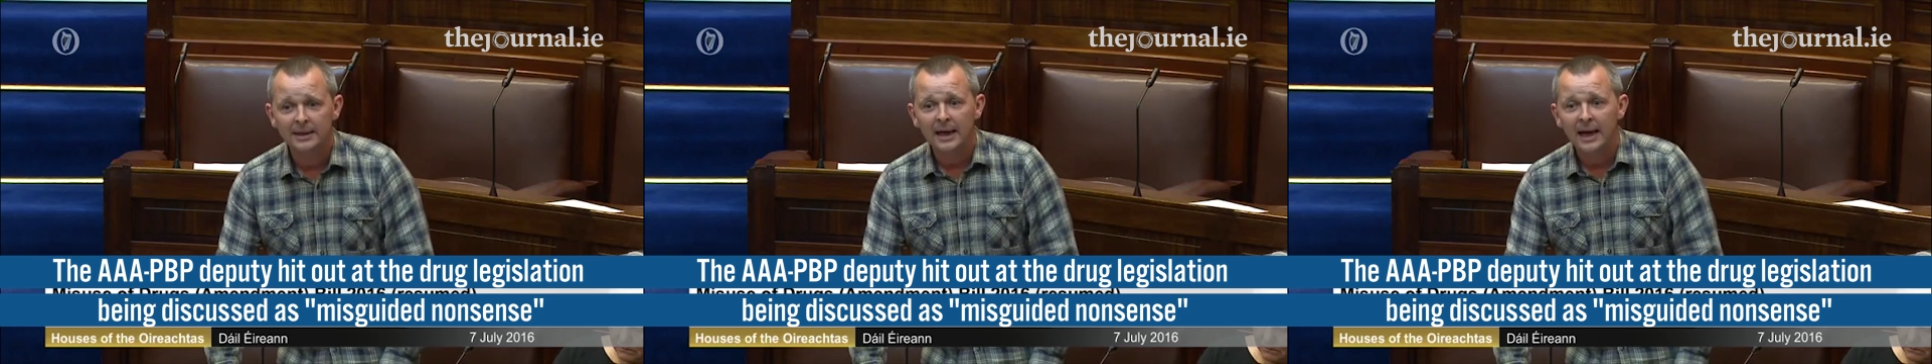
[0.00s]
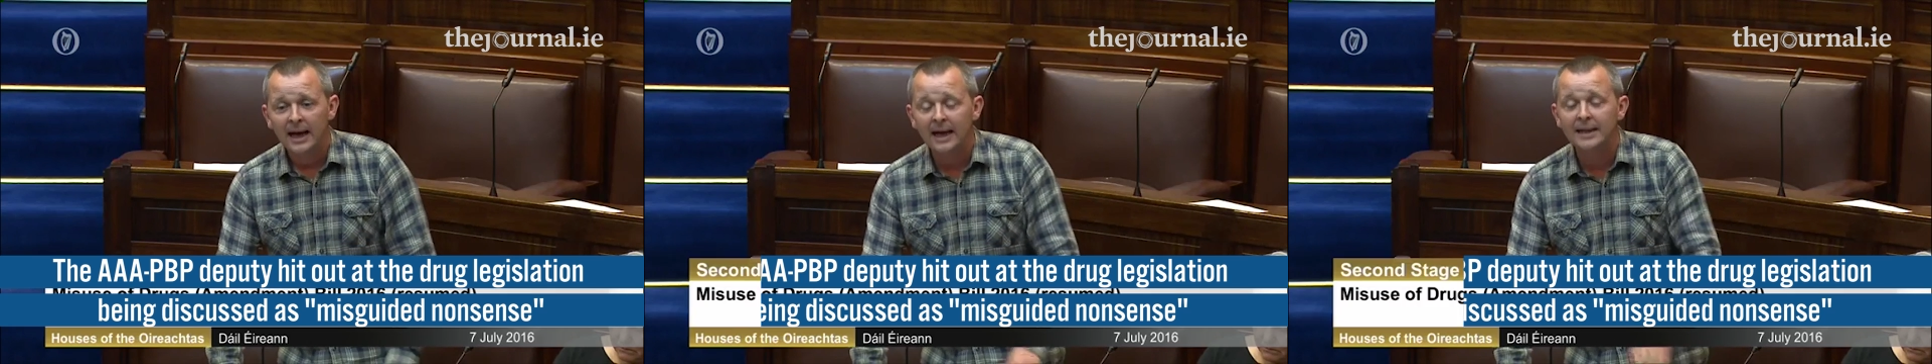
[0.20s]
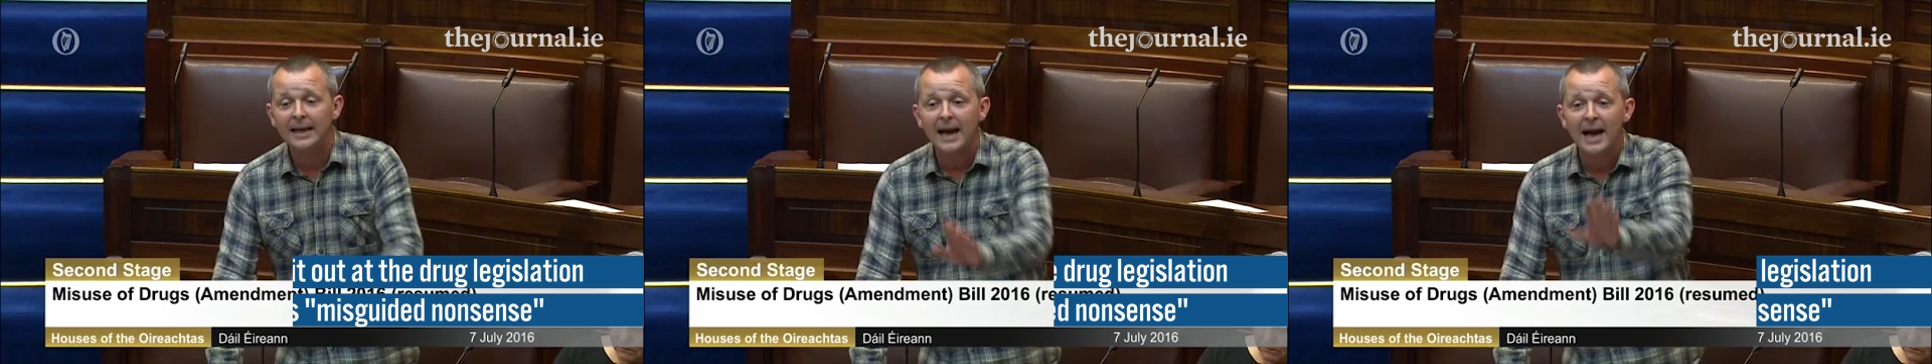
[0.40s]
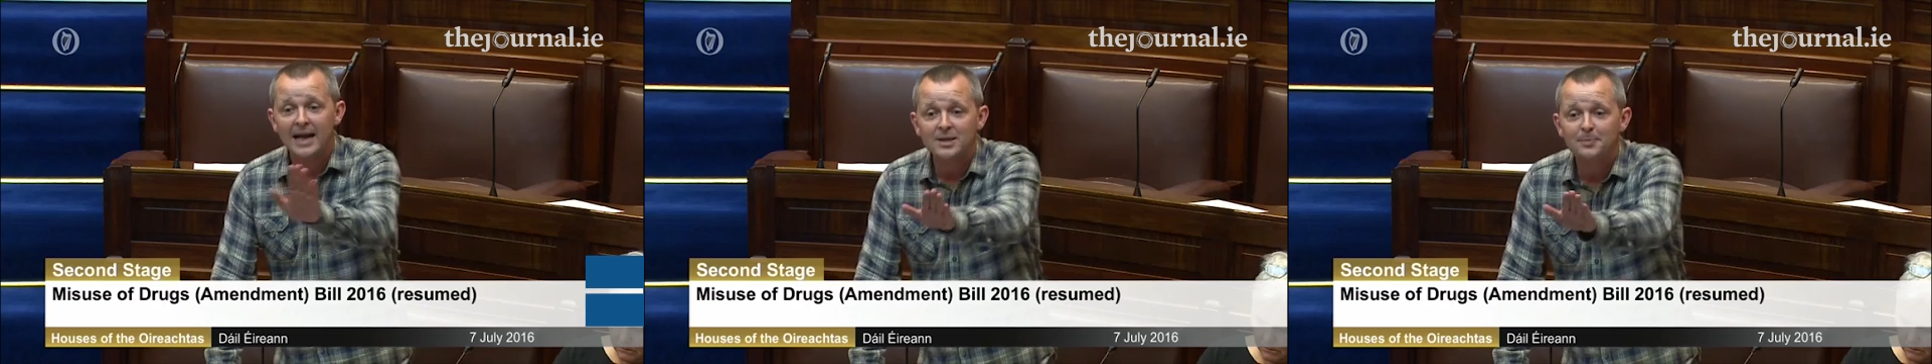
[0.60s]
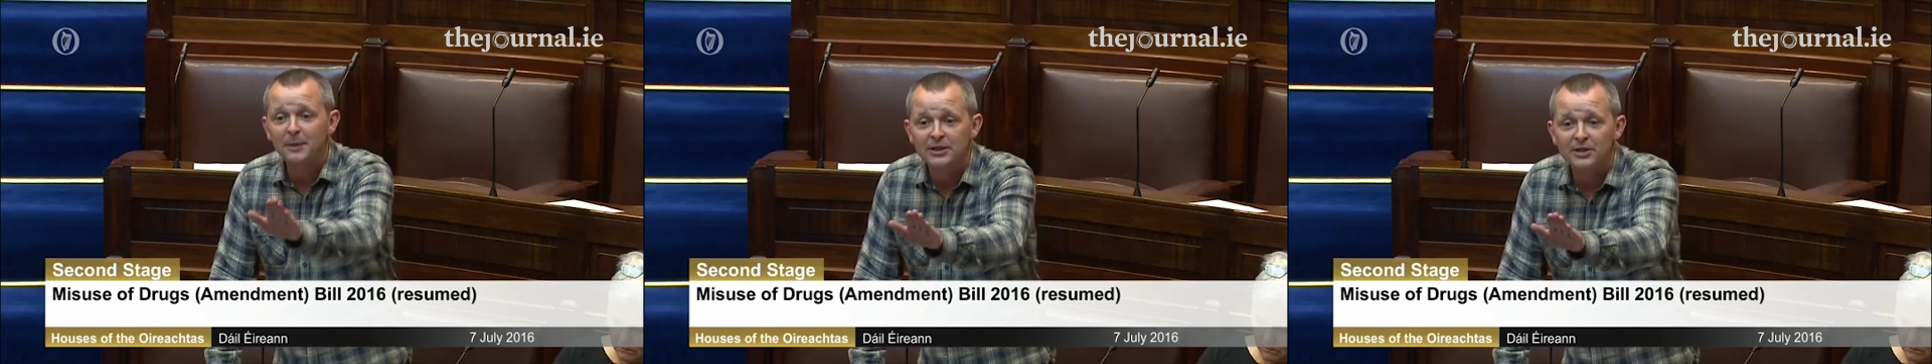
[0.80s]
And they
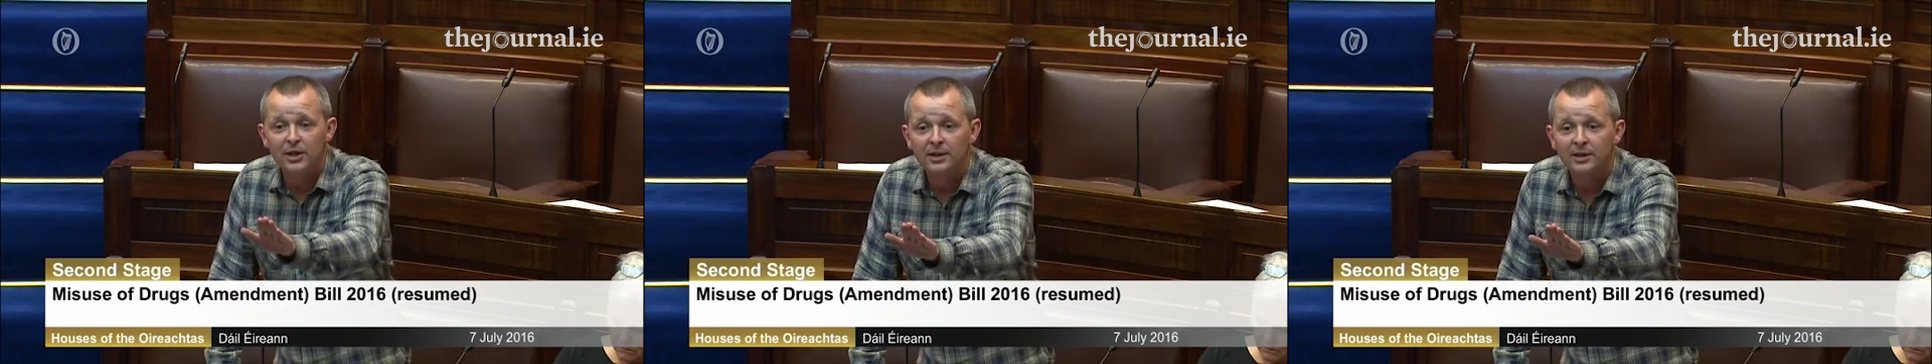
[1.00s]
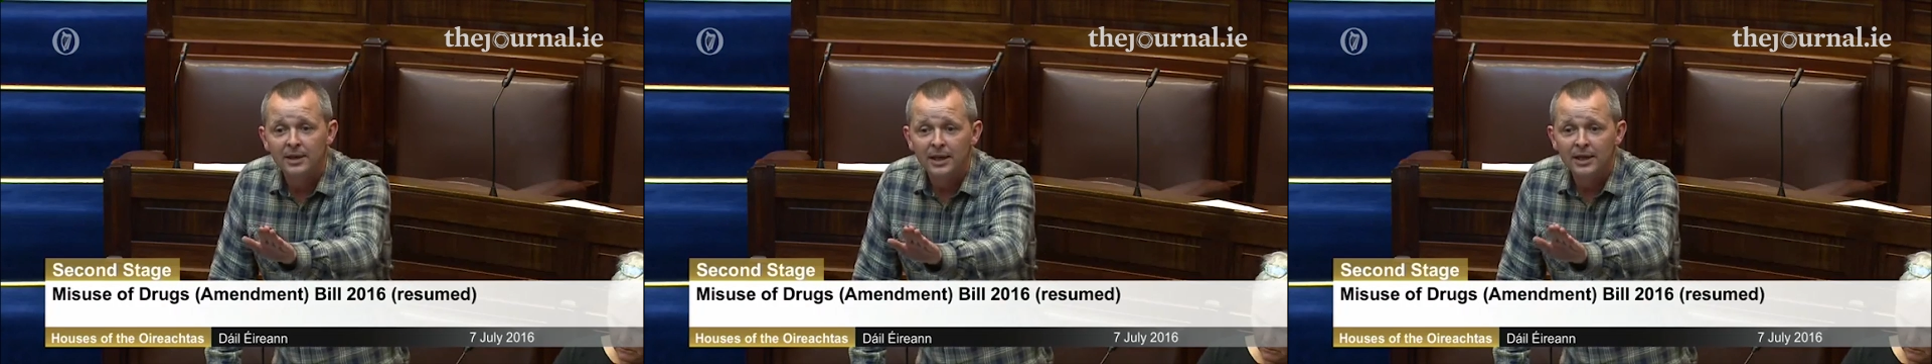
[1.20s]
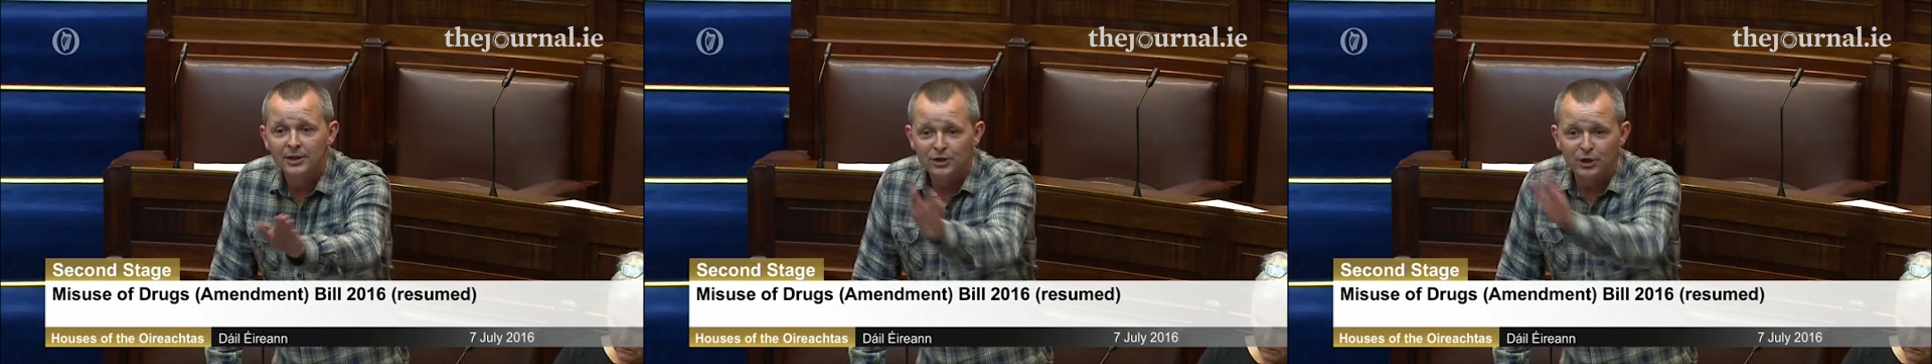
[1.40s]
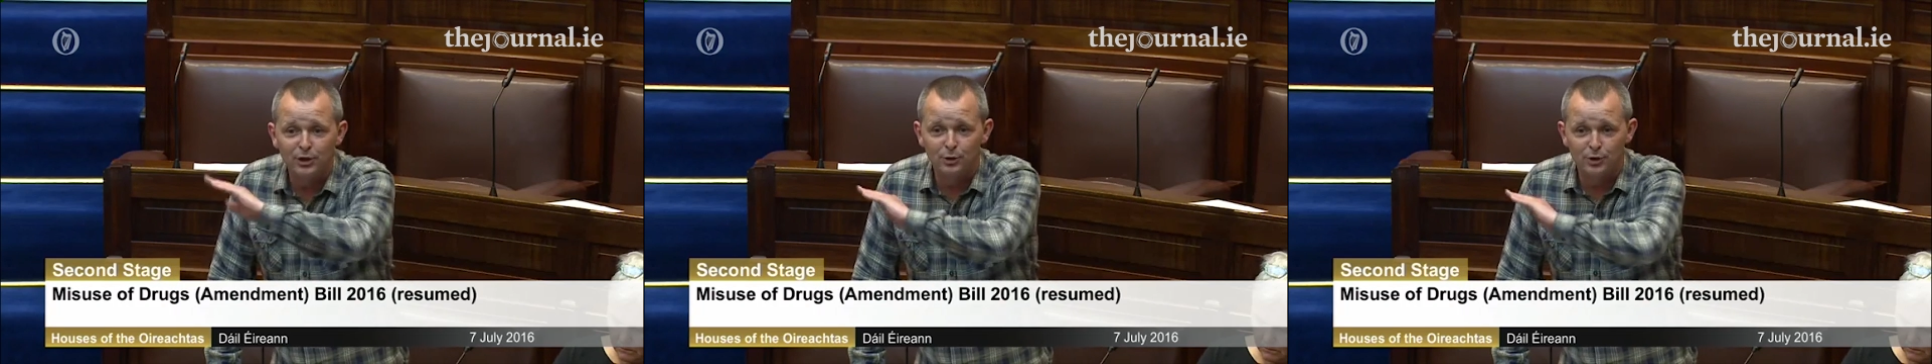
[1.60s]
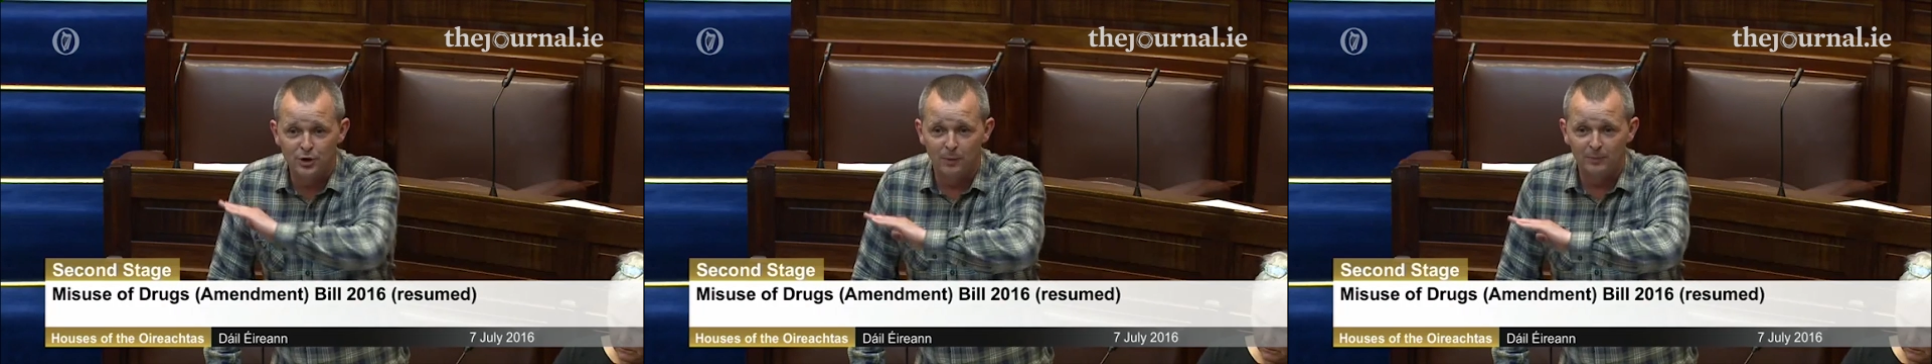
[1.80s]
asked me to
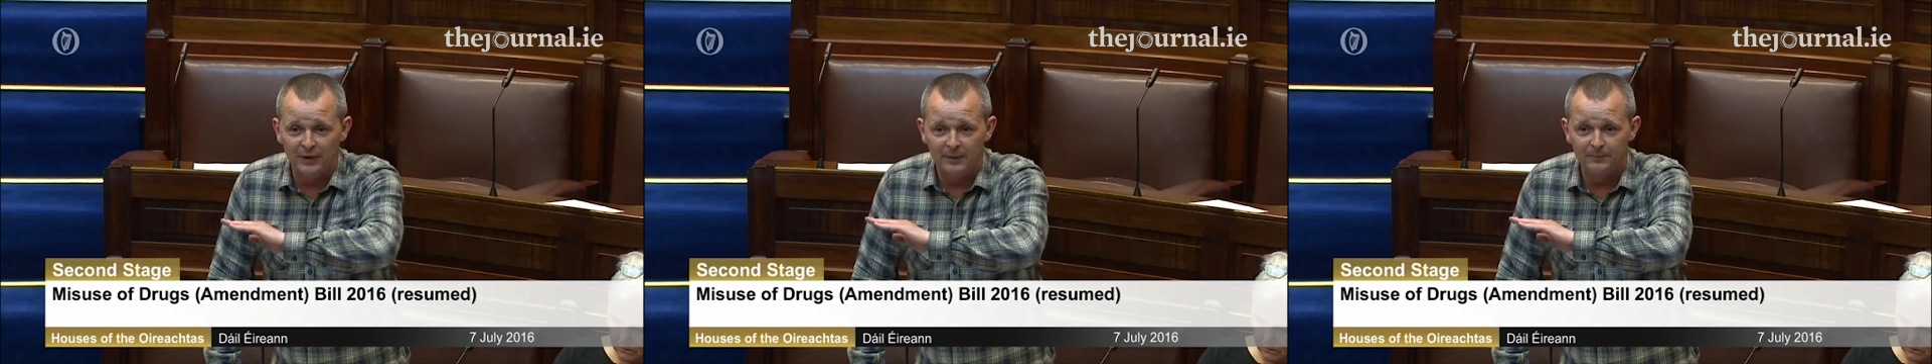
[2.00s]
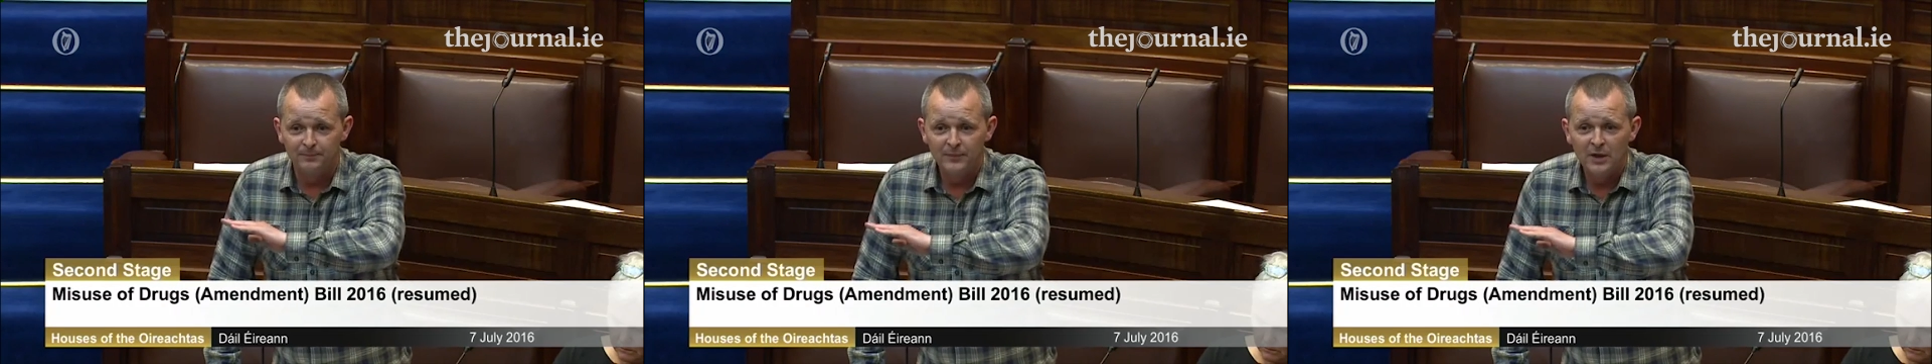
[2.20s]
do something,